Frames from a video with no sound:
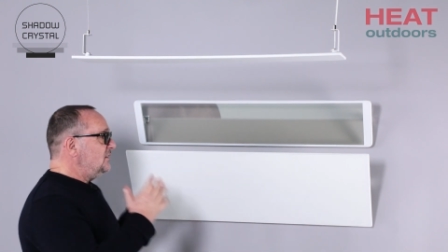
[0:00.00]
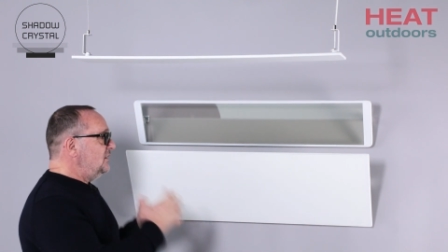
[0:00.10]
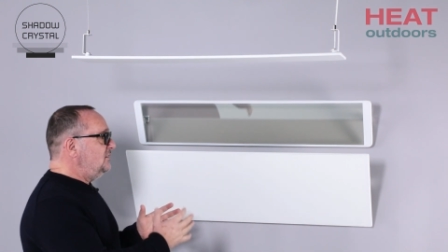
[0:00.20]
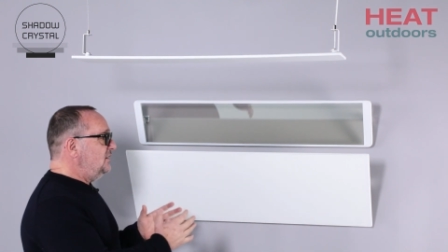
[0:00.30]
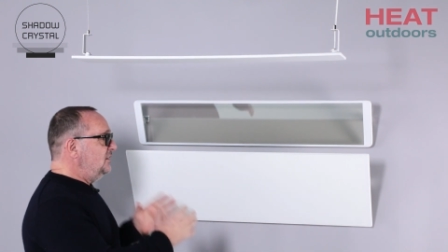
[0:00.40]

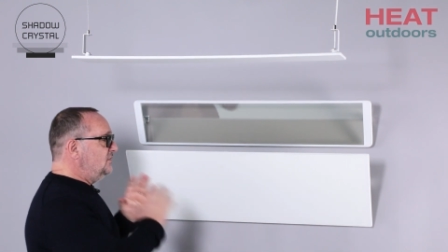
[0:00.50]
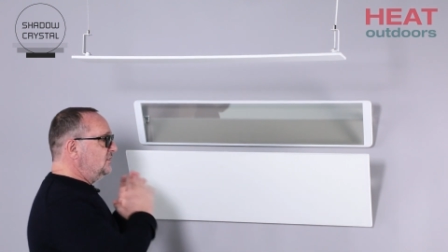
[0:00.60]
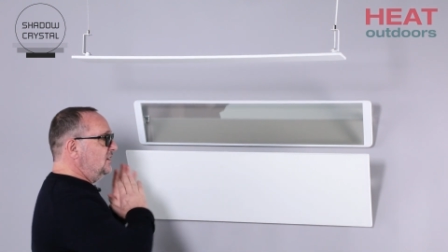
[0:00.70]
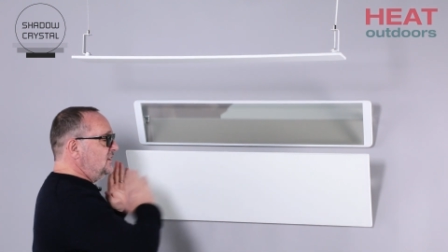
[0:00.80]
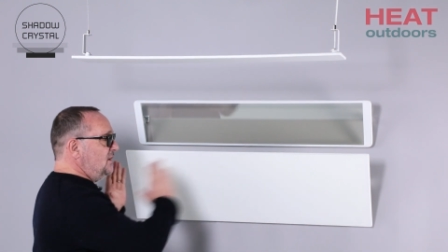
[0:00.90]
These
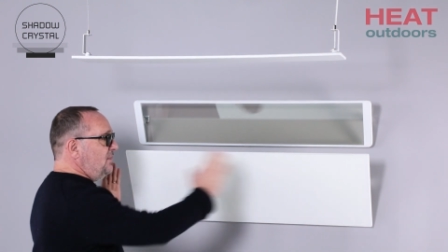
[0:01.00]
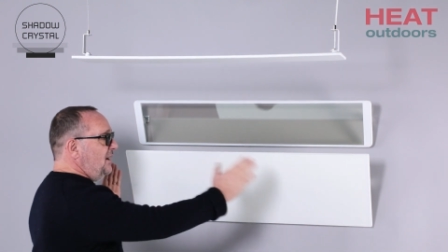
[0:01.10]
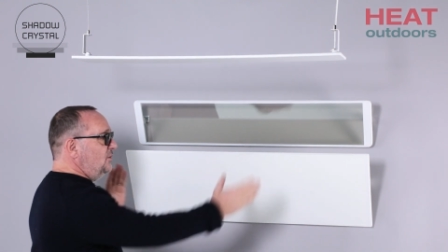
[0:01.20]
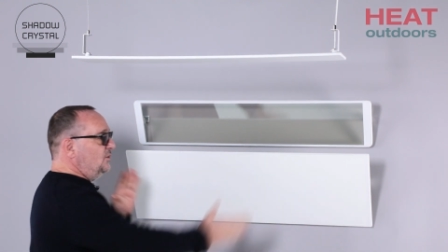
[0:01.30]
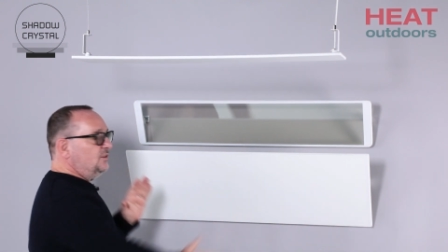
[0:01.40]
heaters, their
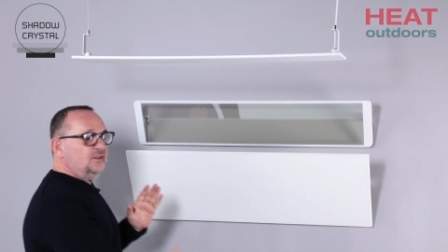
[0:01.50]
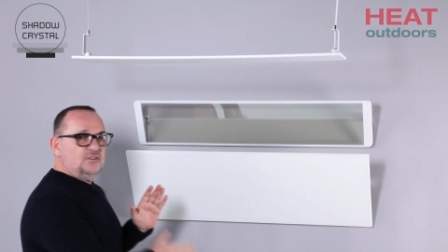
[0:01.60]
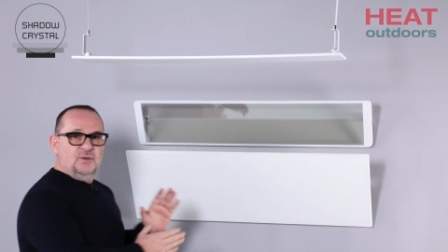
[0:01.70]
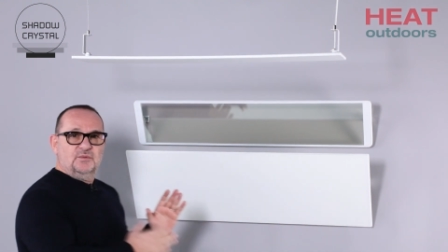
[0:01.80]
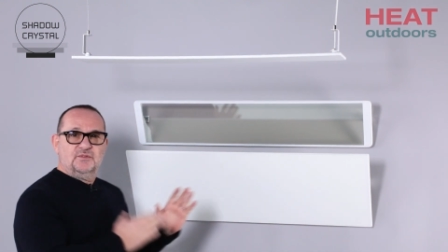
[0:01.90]
panels in
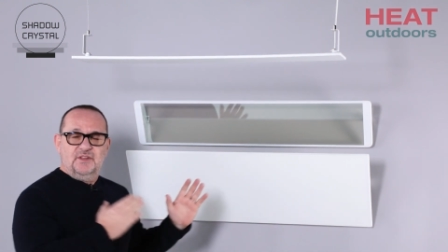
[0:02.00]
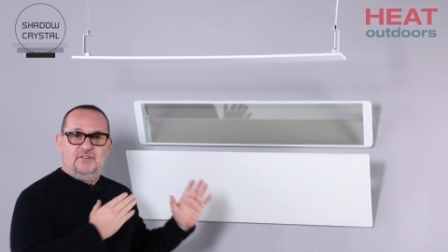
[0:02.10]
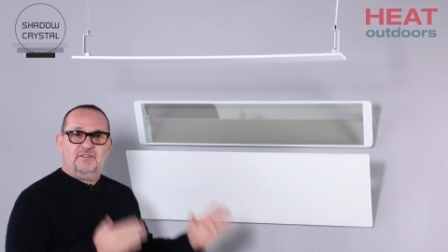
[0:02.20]
terms of they're